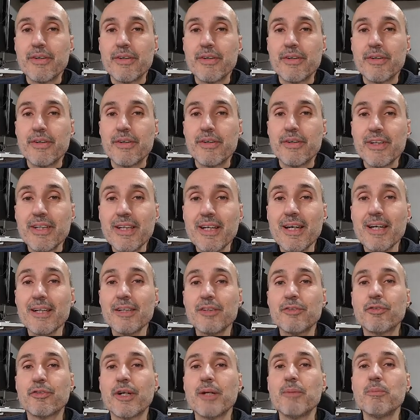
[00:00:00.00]
The React
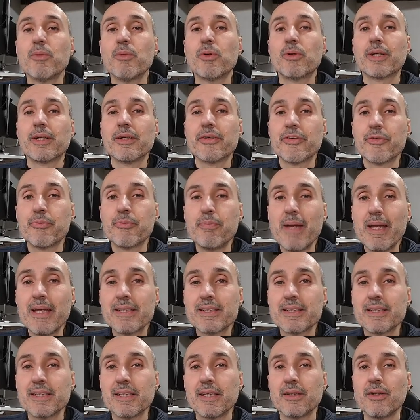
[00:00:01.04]
framework is
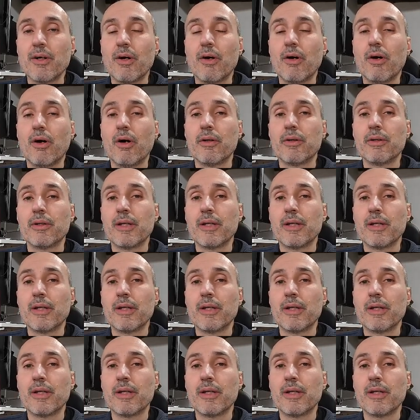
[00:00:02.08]
based on